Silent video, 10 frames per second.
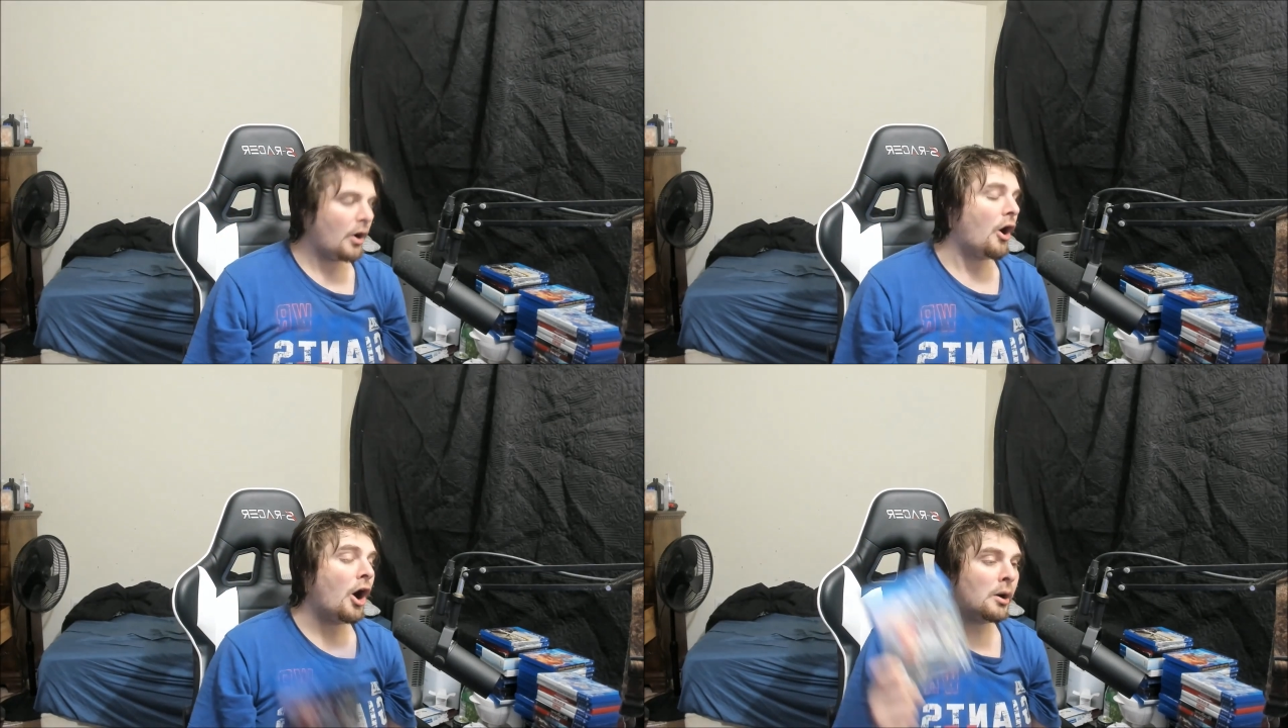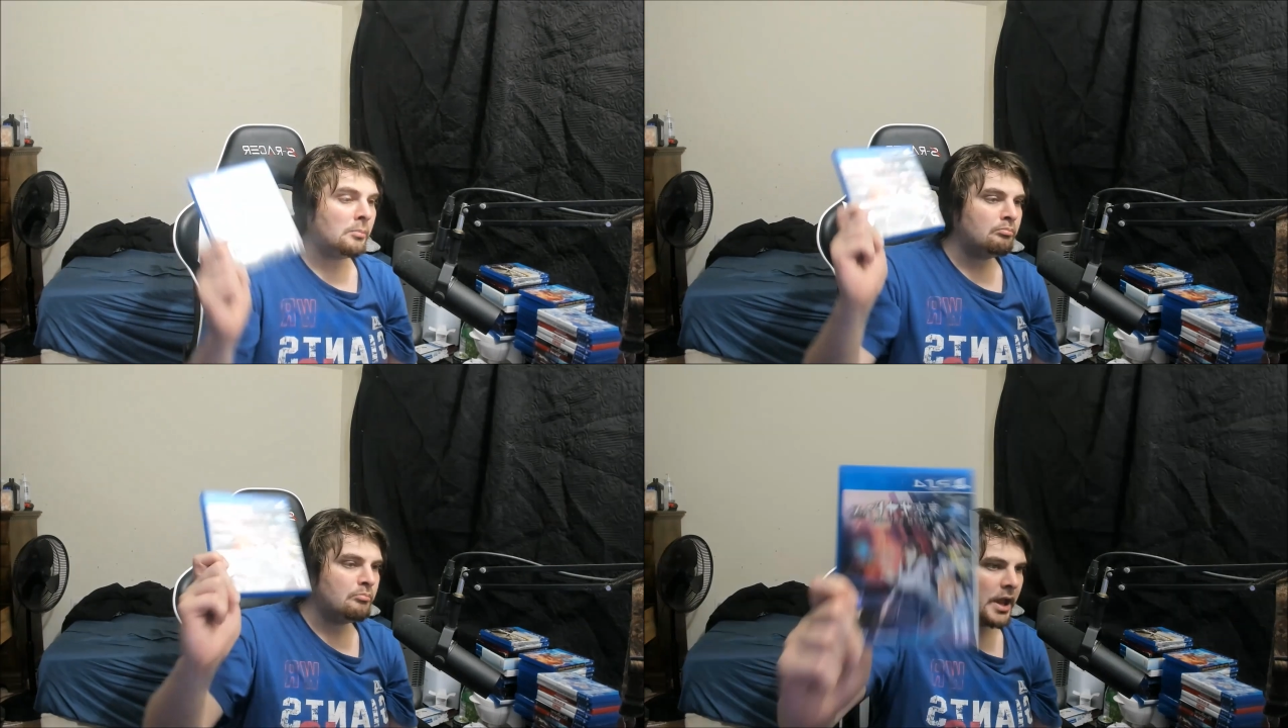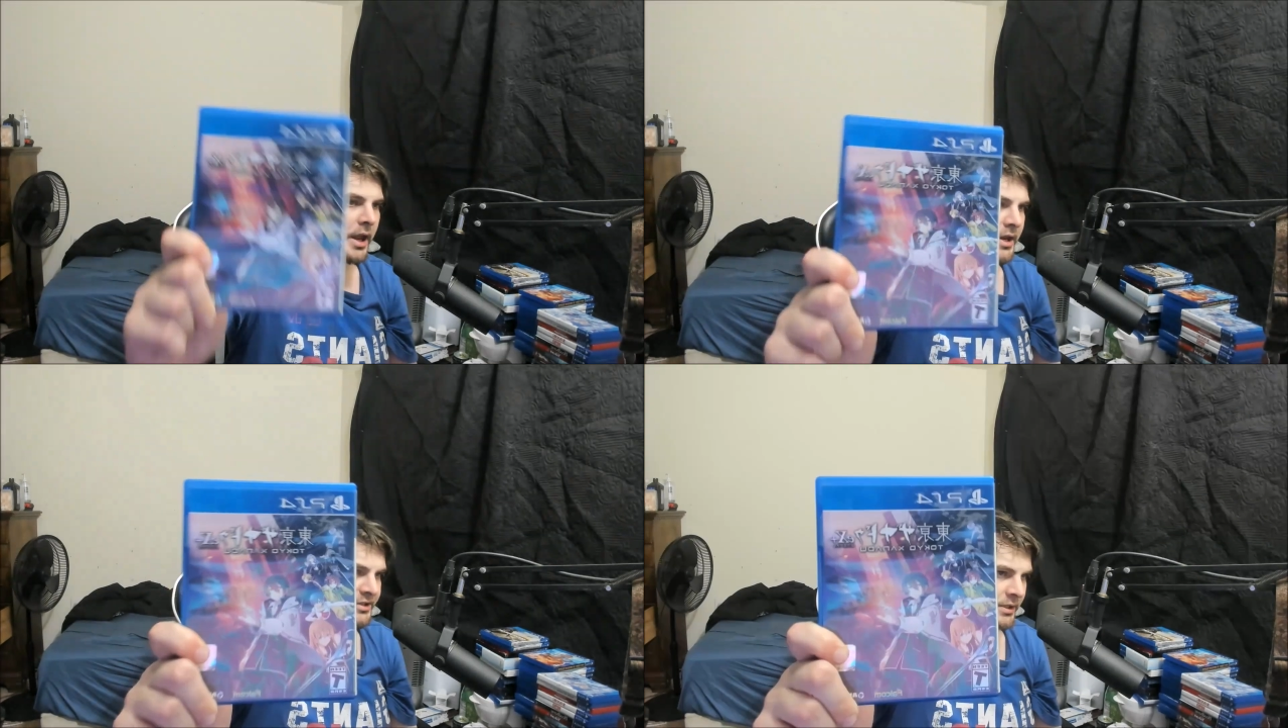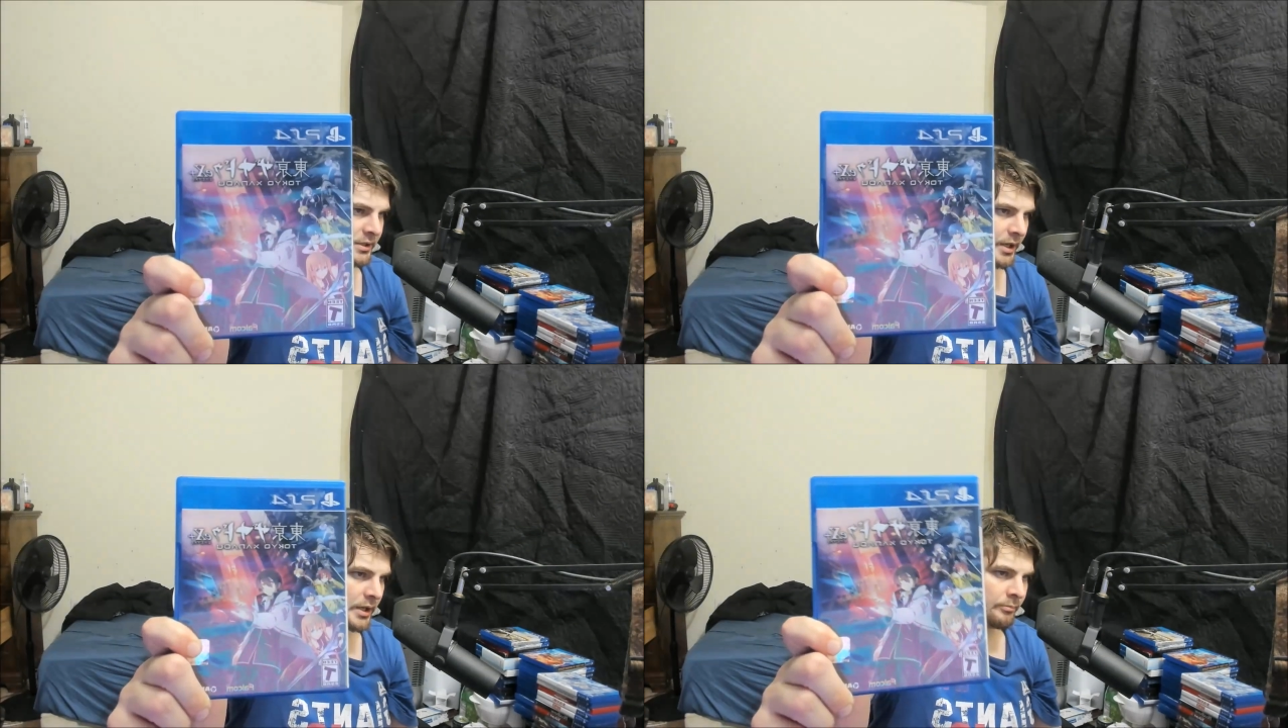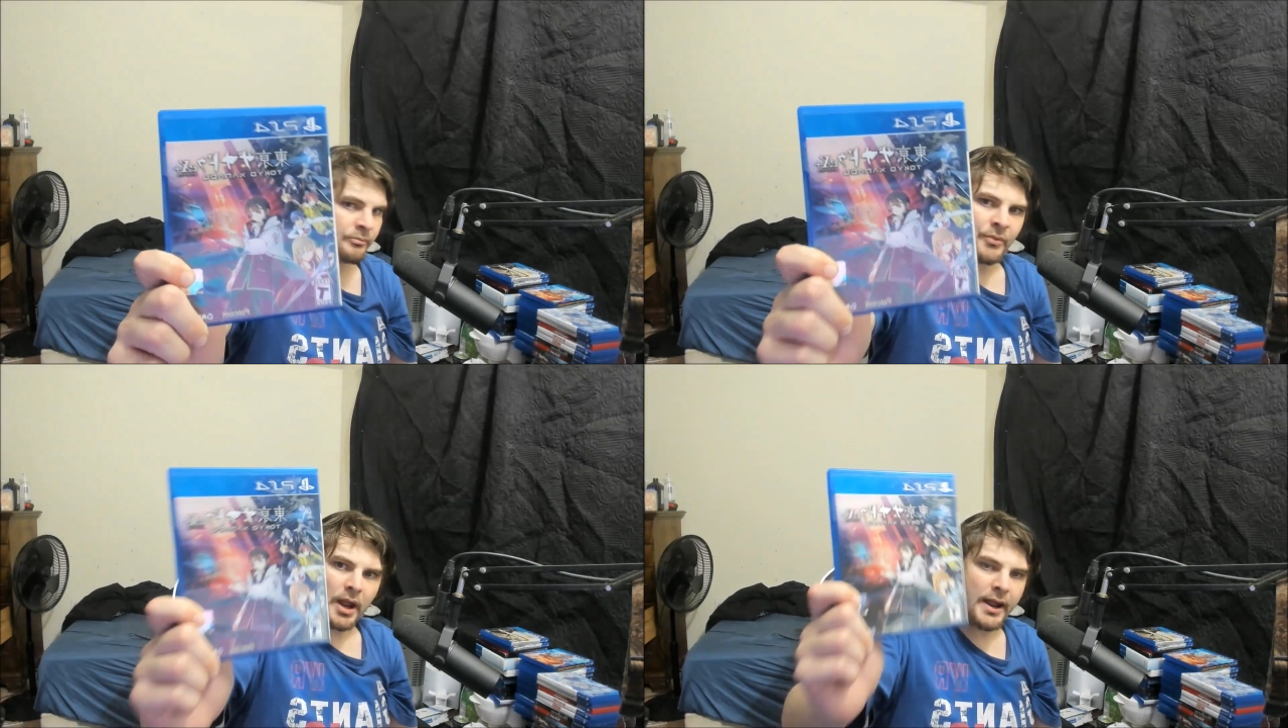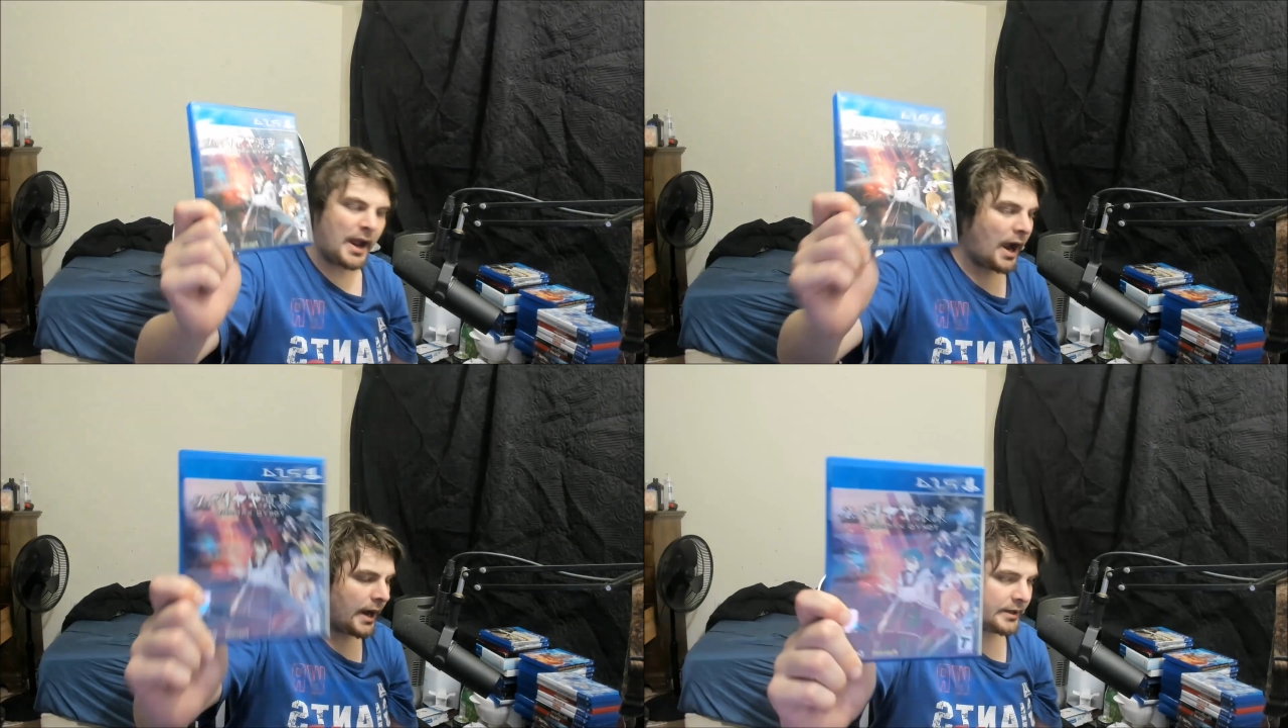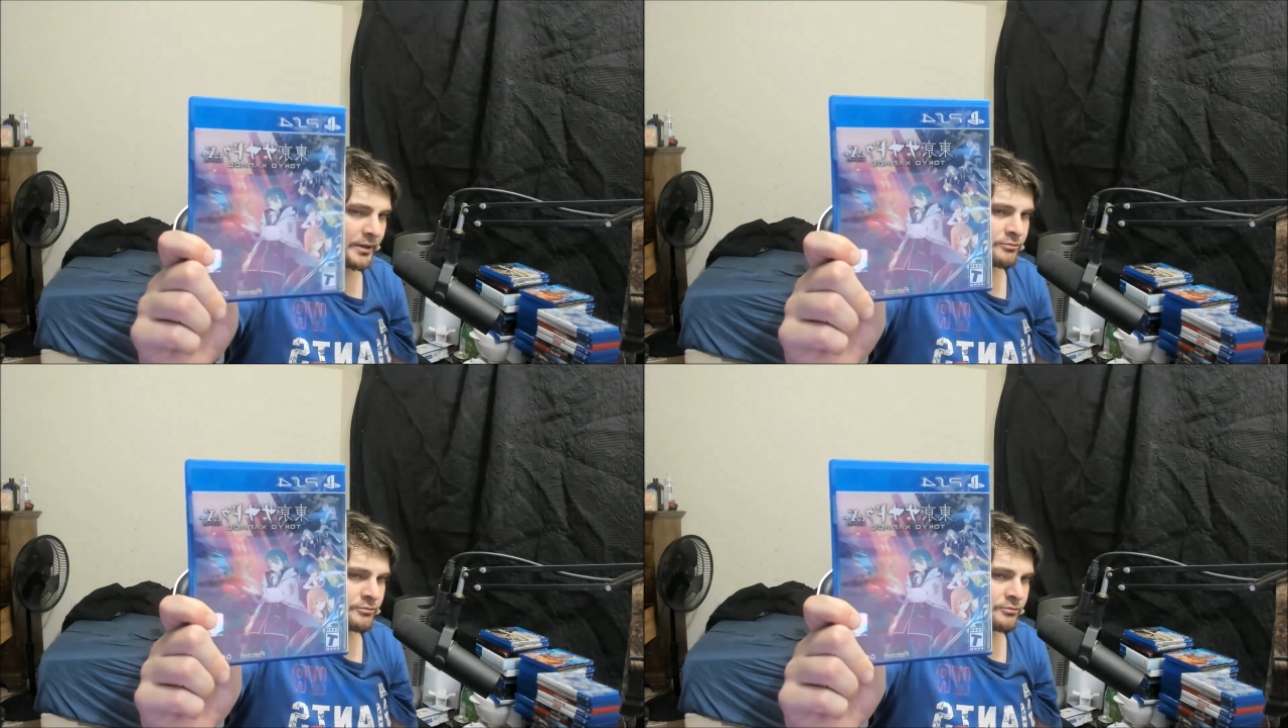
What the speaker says: Amazing game. I highly